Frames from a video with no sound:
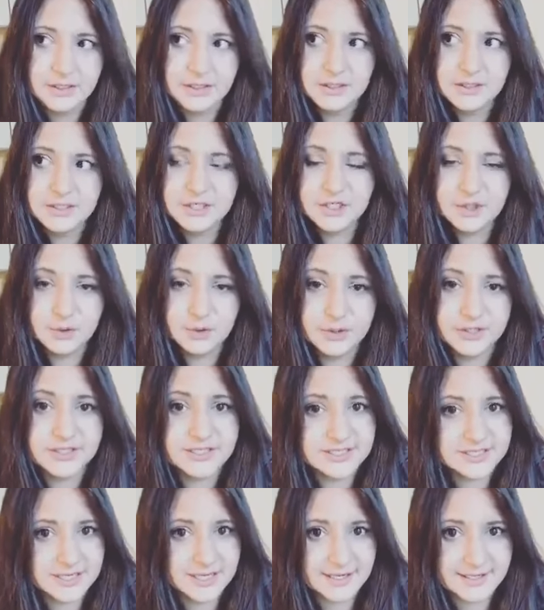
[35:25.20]
Talk,
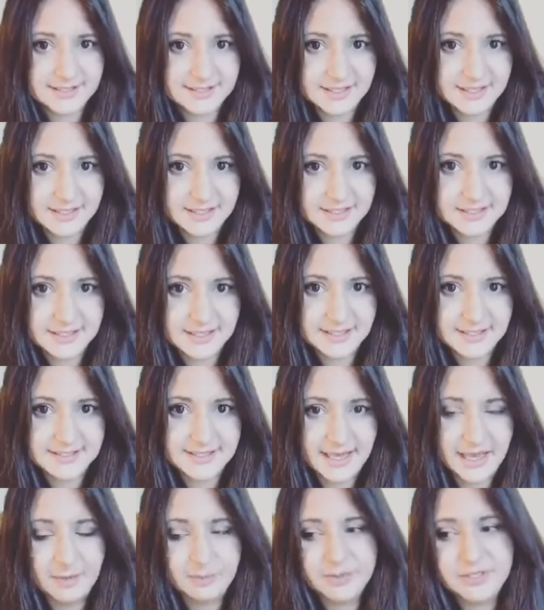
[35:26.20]
discuss these things
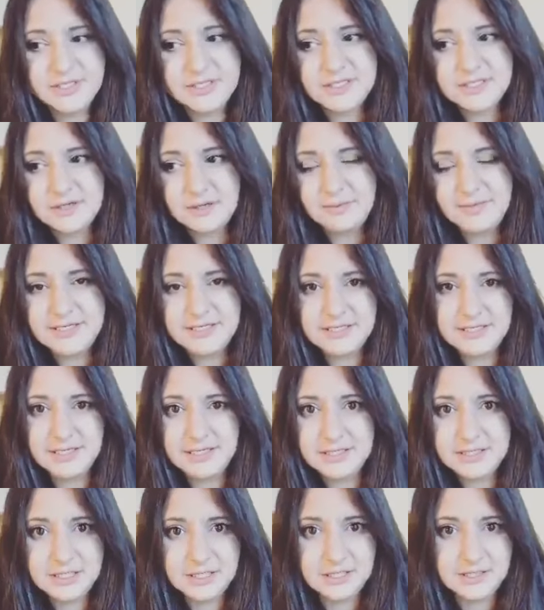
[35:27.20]
out, but stop
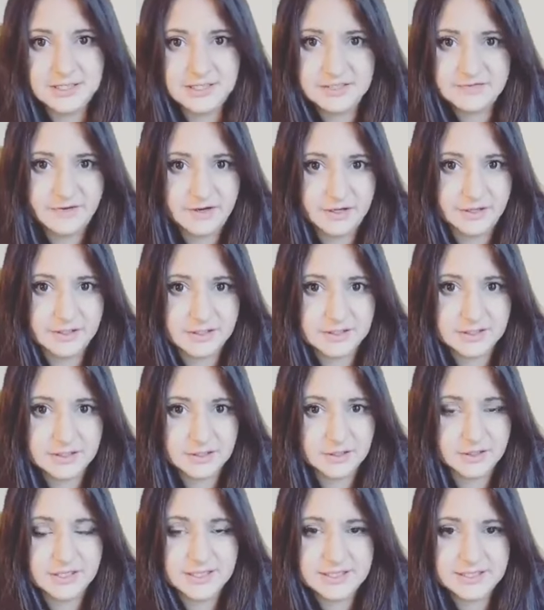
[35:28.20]
listening to these folks,
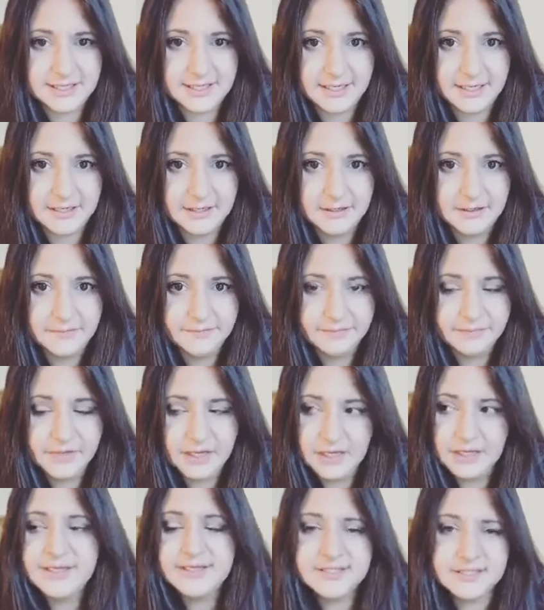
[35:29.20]
honestly.
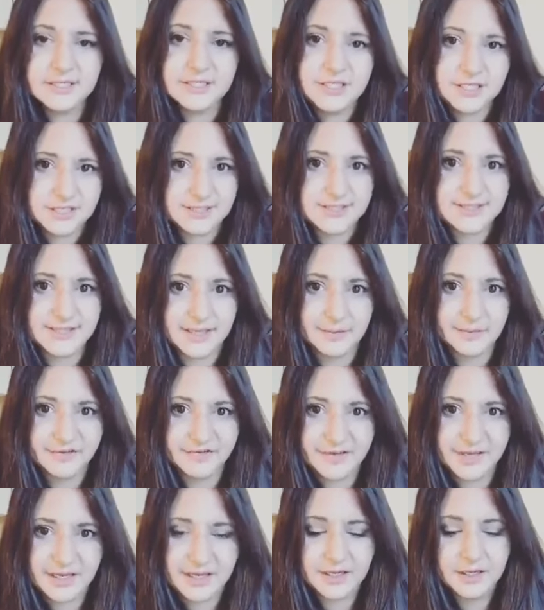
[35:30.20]
Listen to some
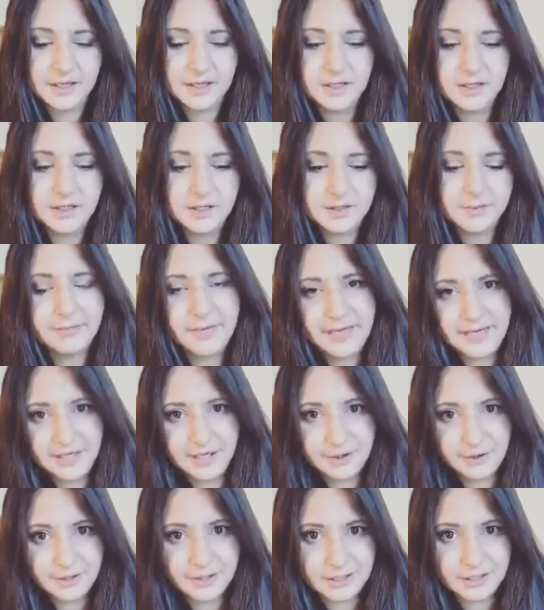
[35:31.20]
of it. Make
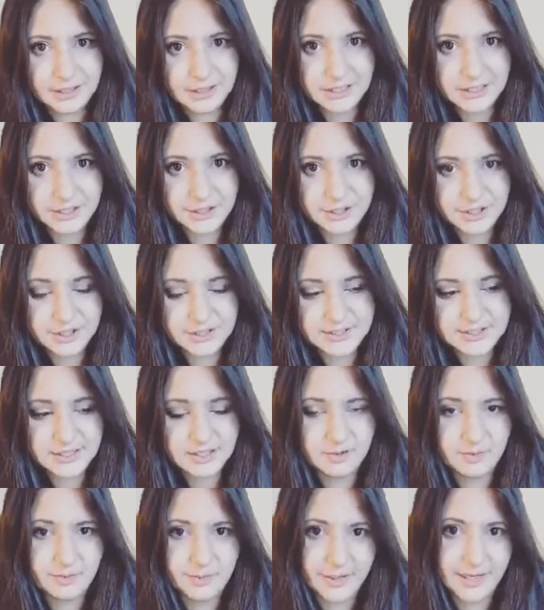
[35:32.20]
your conclusions.
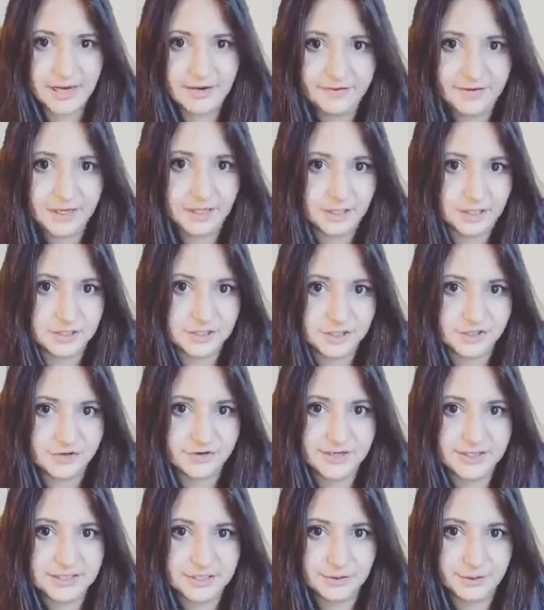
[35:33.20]
Compare and
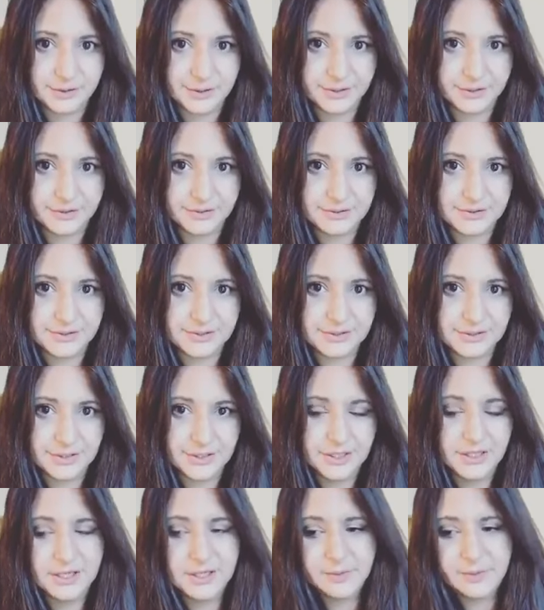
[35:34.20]
contrast your notes.
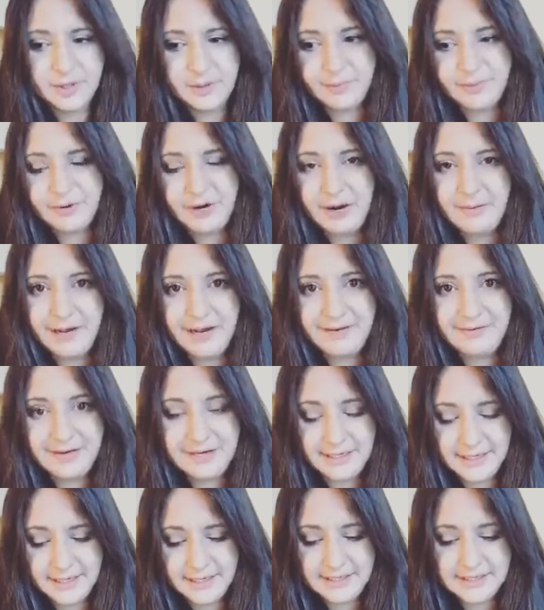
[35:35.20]
But
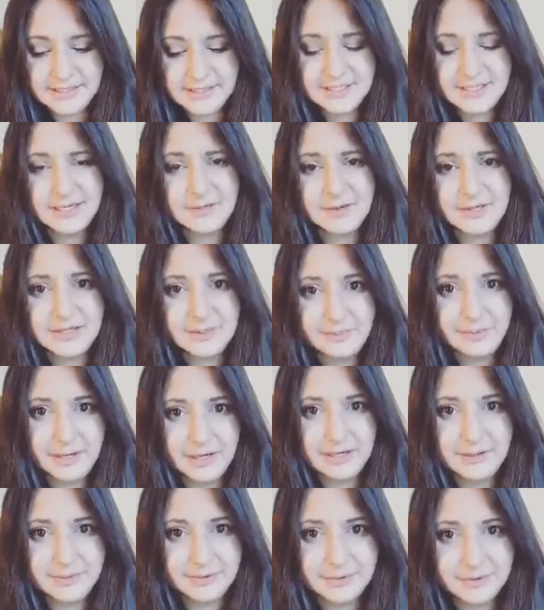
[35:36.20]
primarily, stick with the
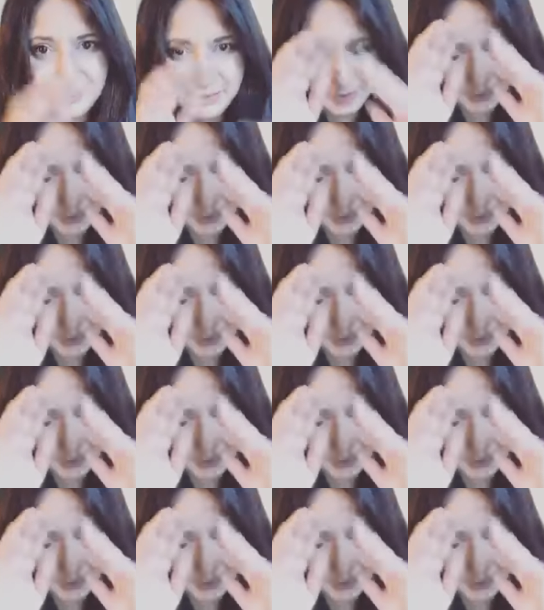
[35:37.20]
Bible.